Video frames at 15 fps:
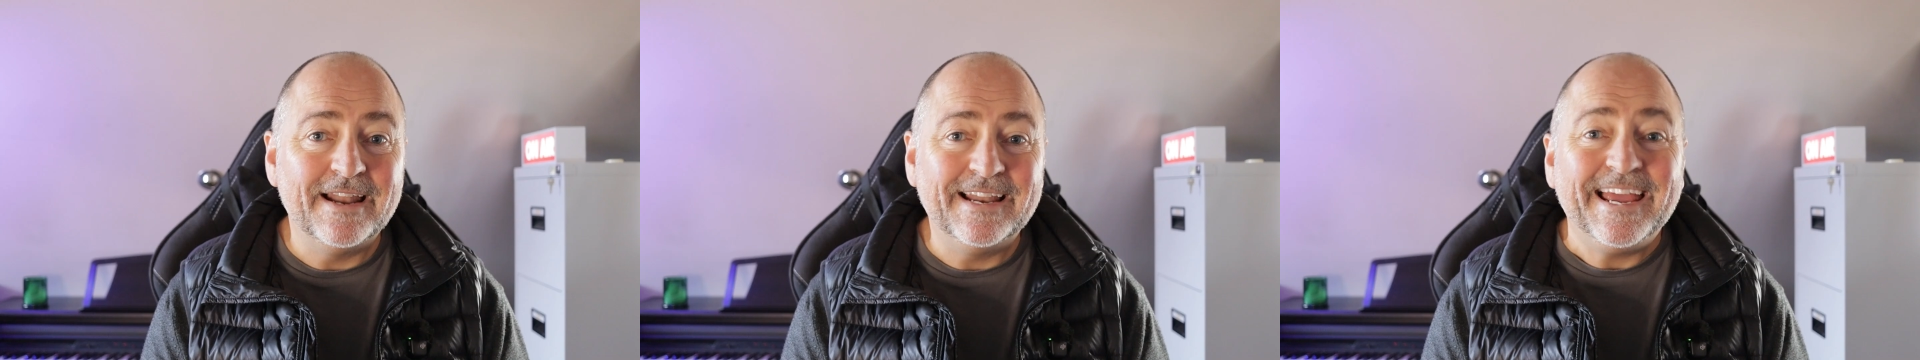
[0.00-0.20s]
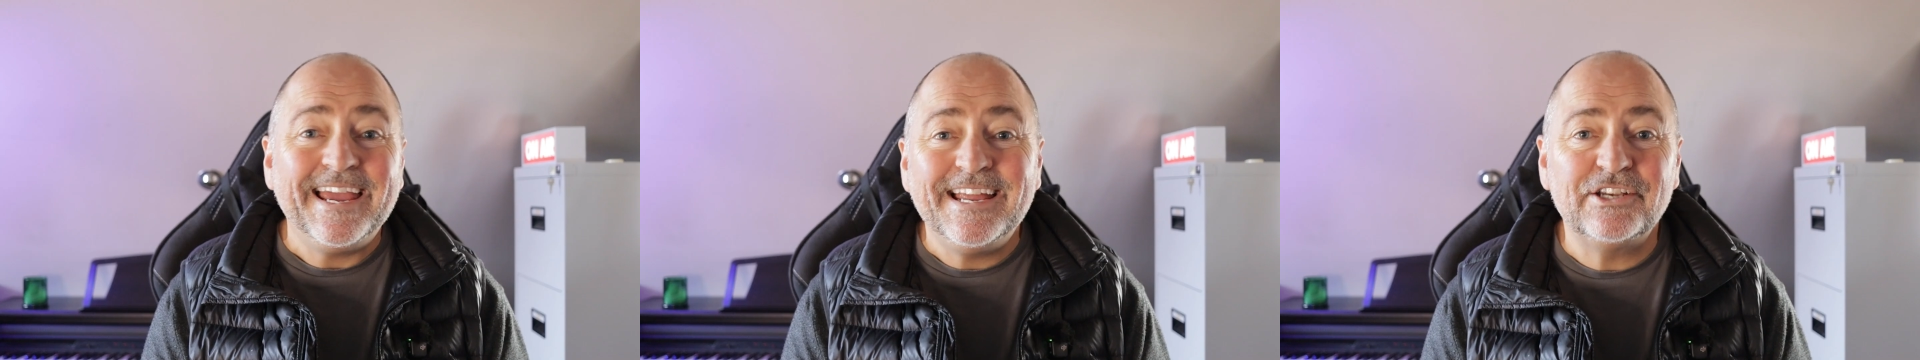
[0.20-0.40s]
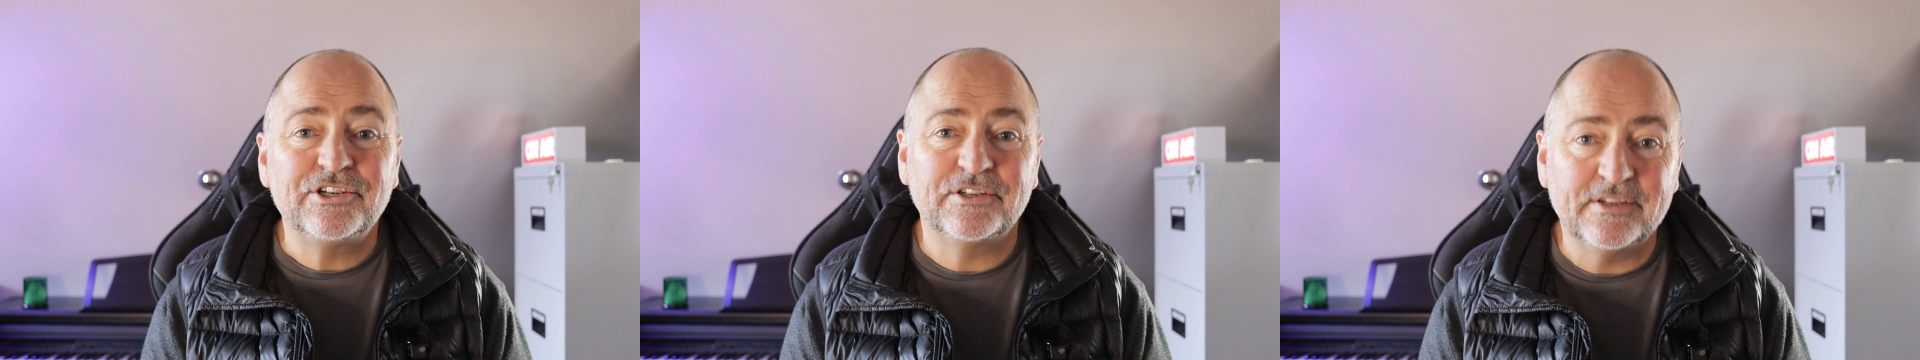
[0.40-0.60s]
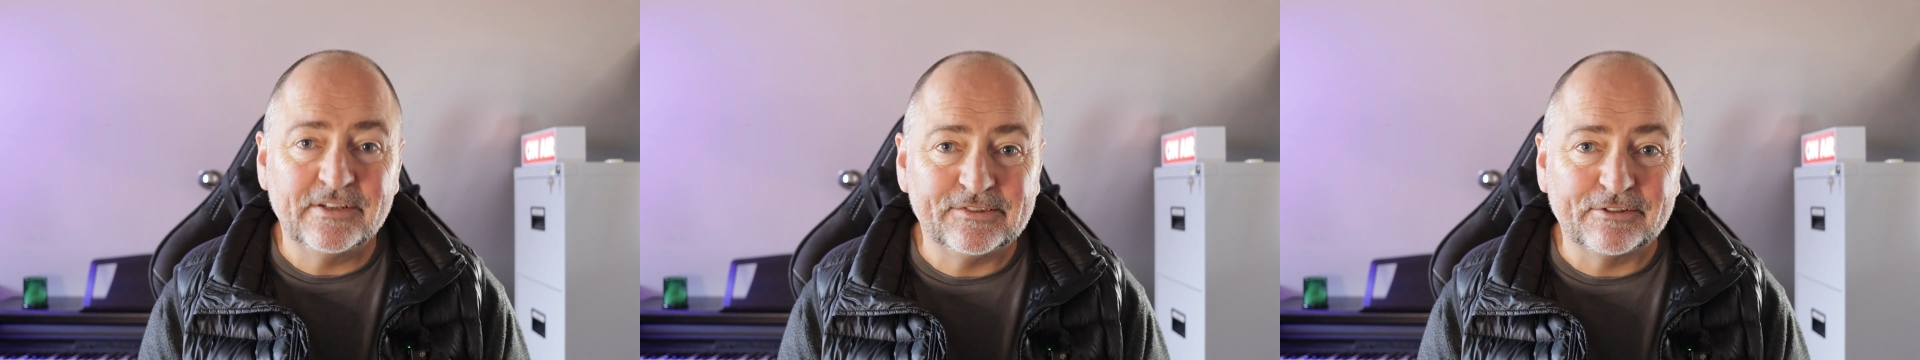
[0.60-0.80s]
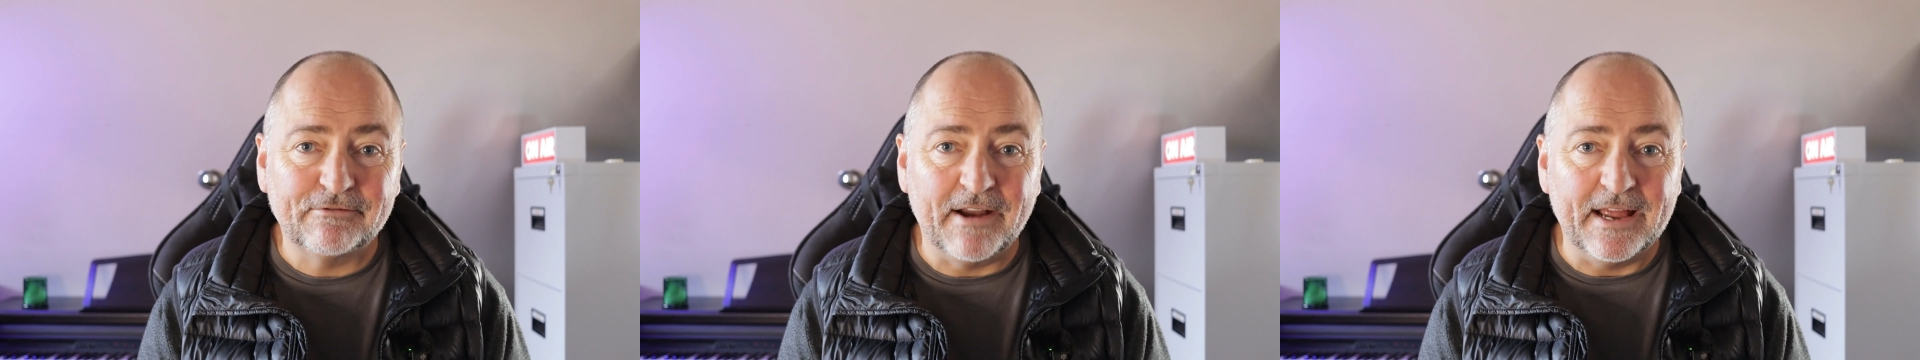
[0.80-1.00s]
an itch to
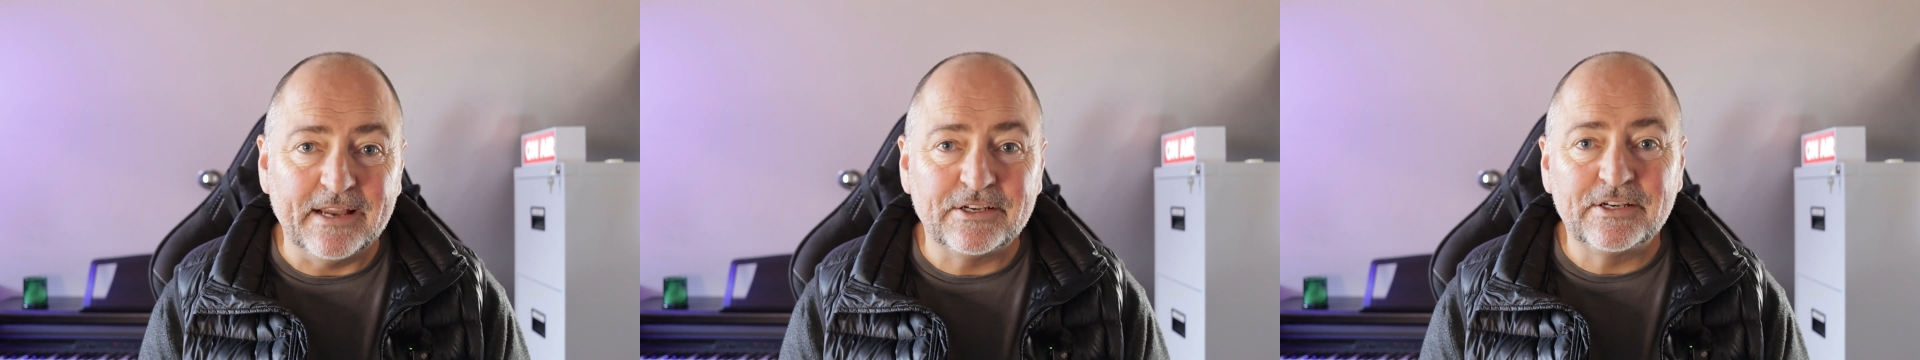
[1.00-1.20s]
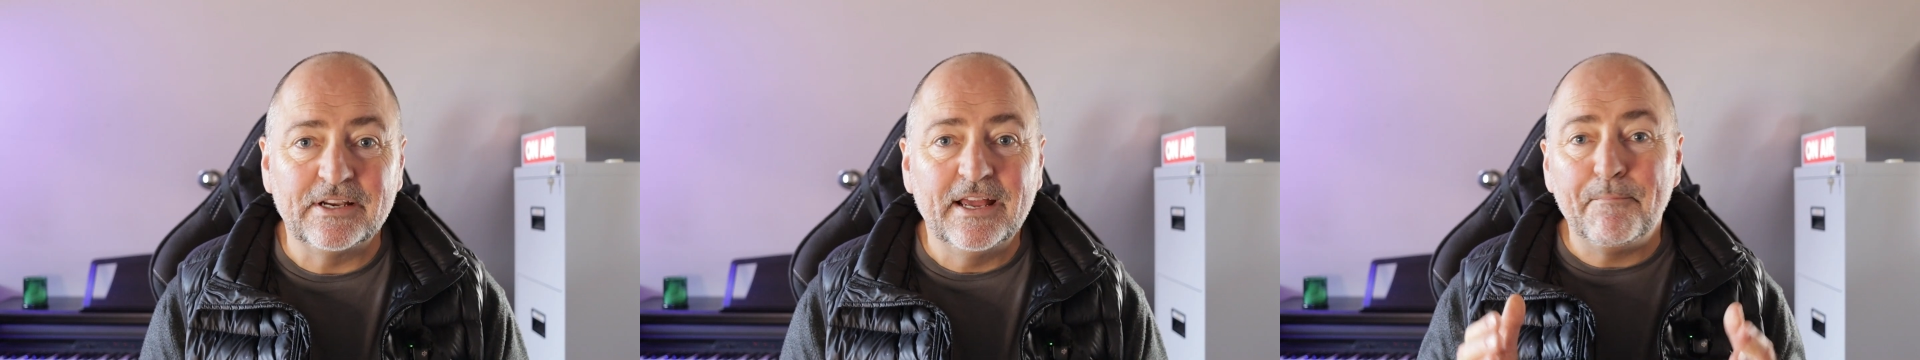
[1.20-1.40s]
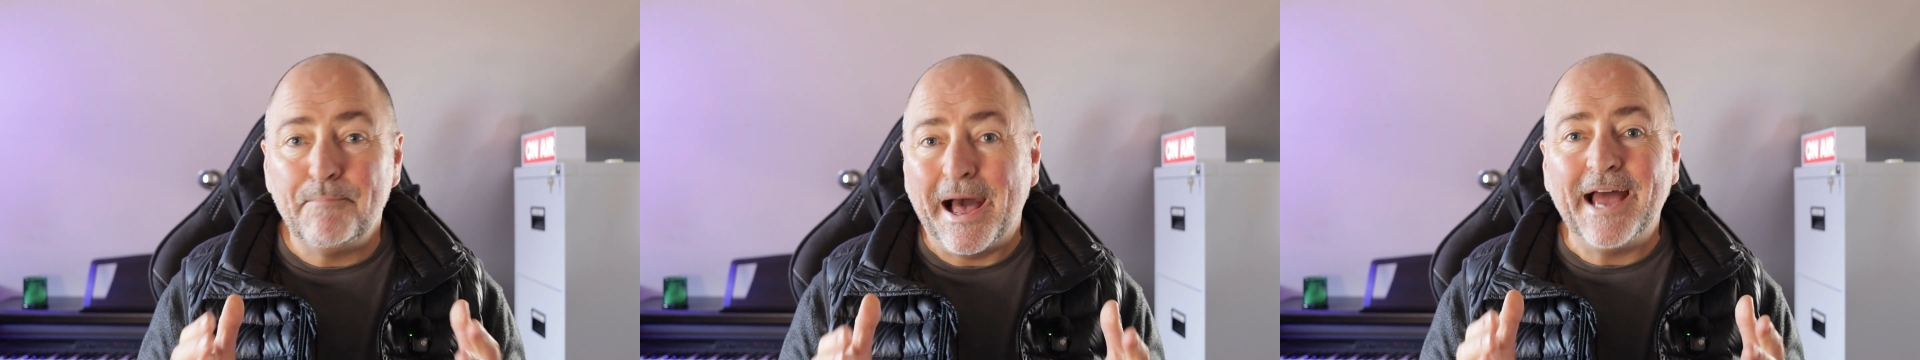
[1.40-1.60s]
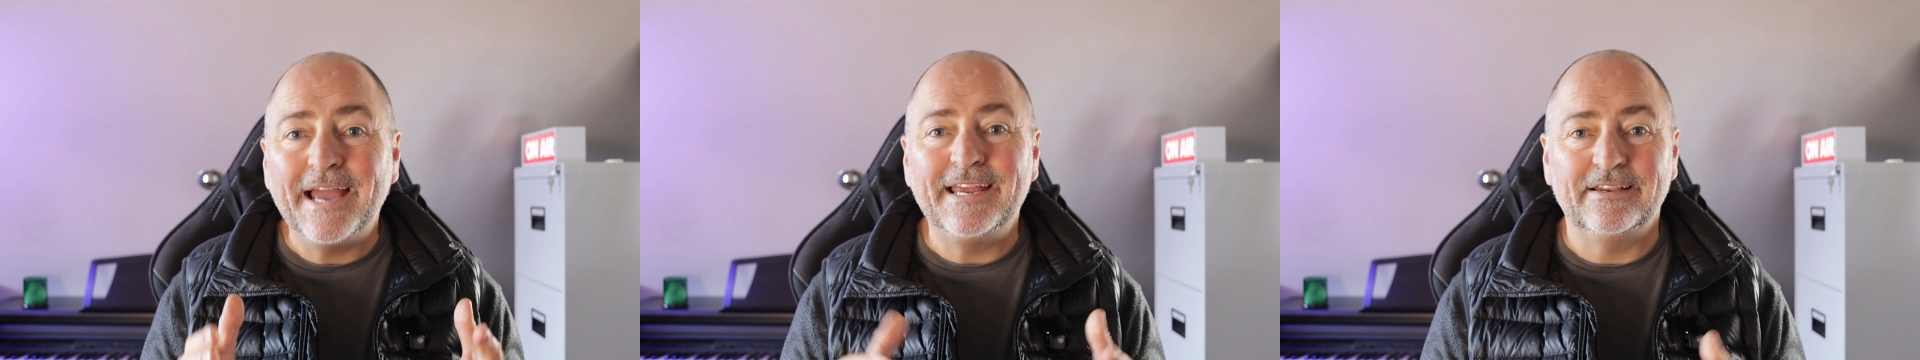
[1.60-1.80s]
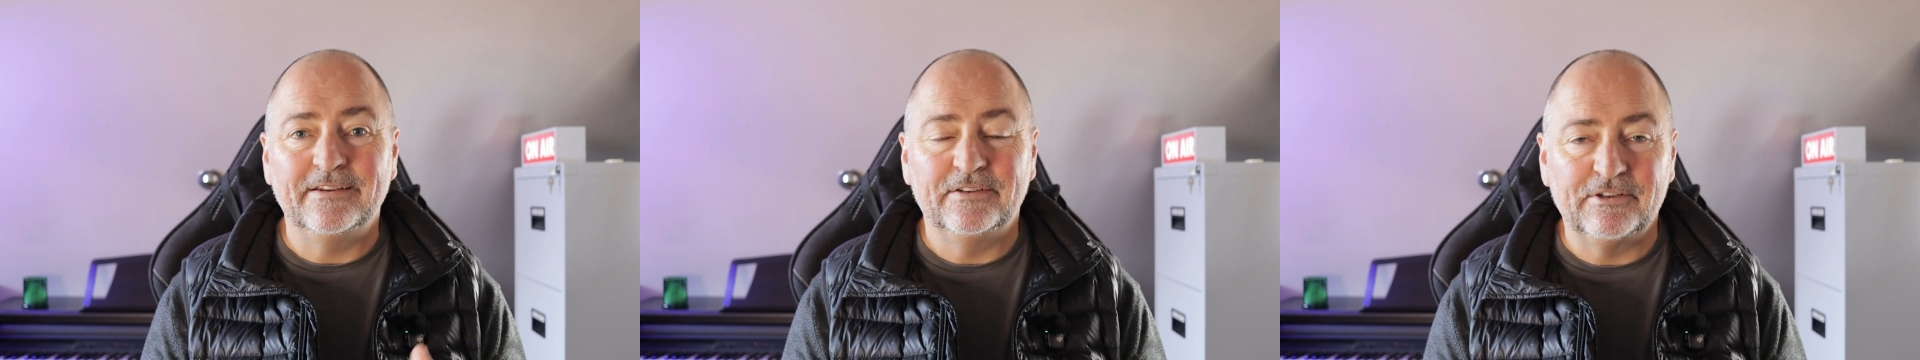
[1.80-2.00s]
scratch, a
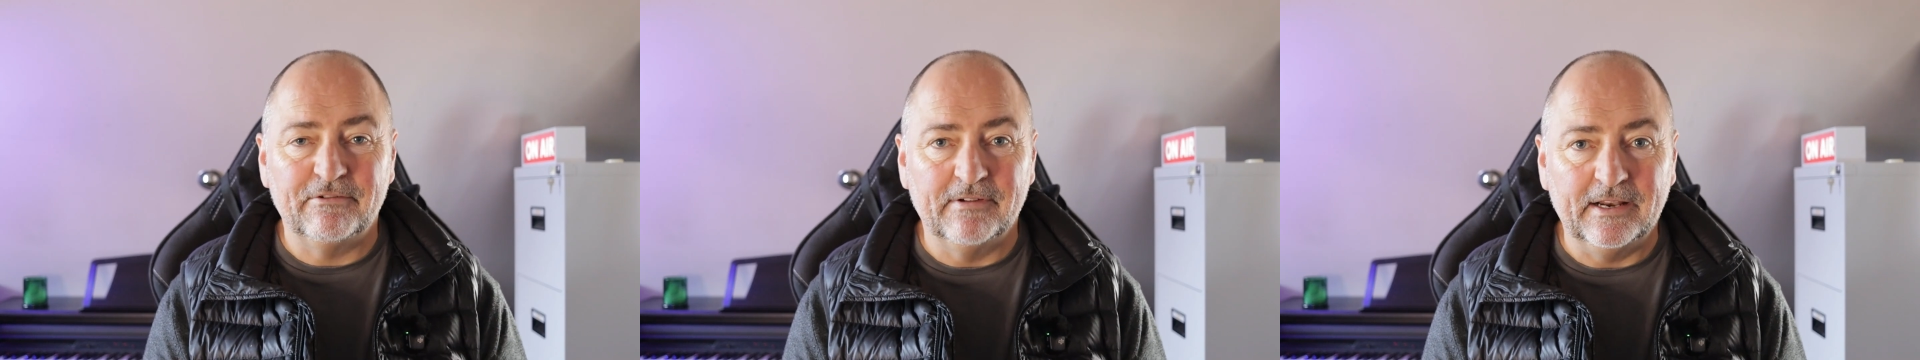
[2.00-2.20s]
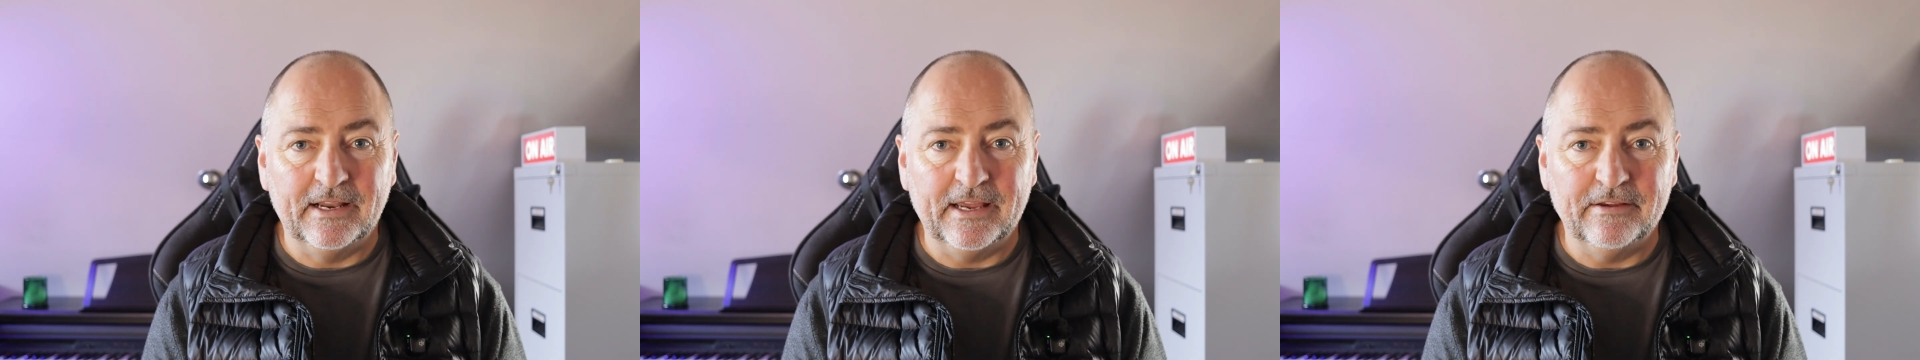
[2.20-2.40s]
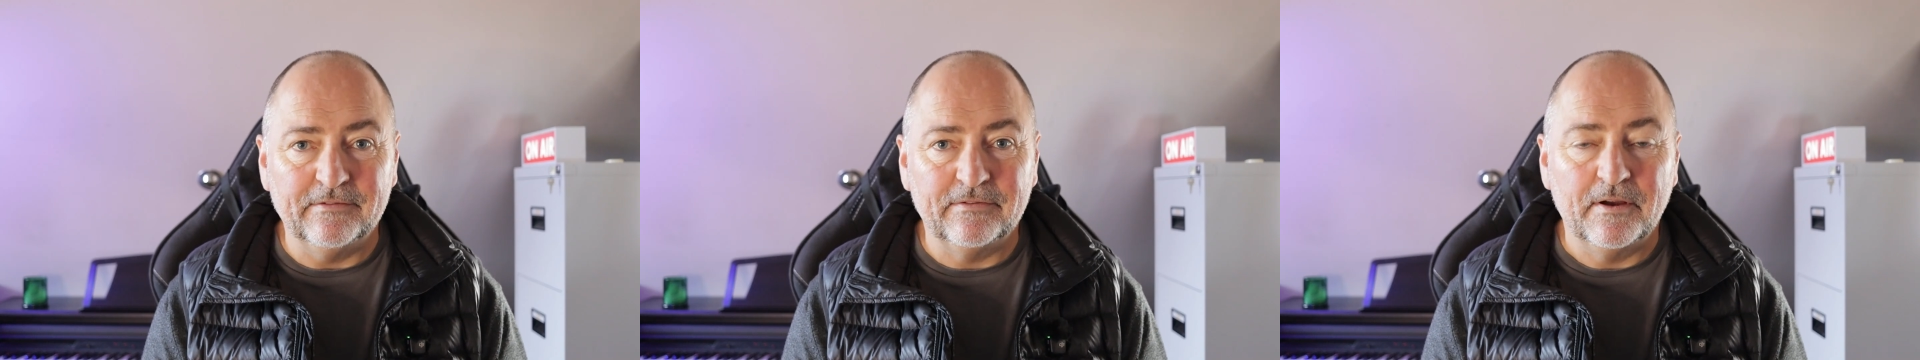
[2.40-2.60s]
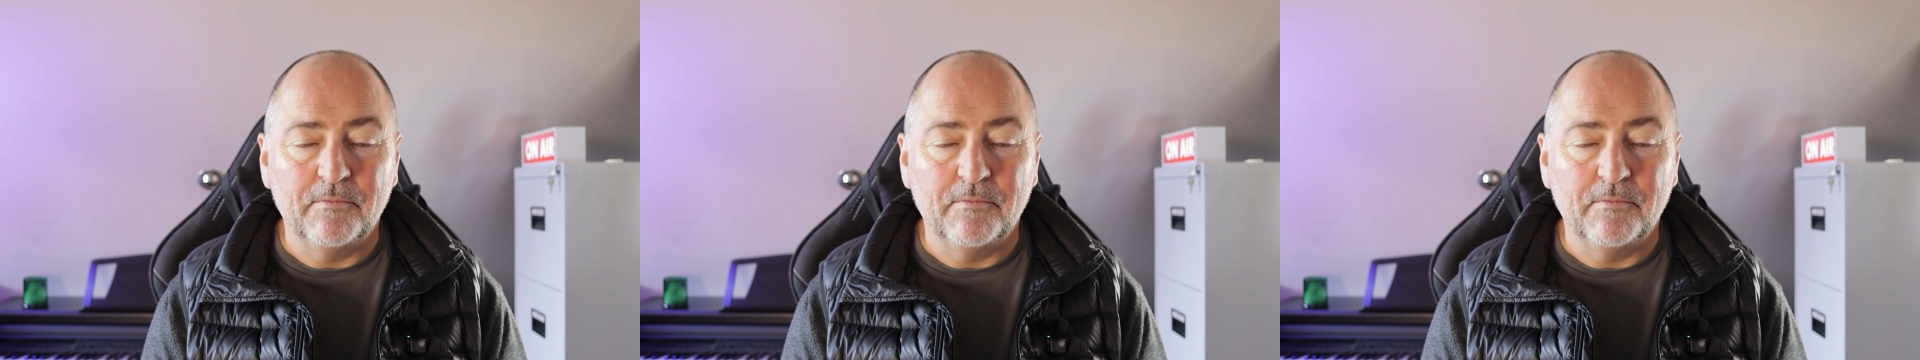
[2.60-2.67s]
pain to relieve.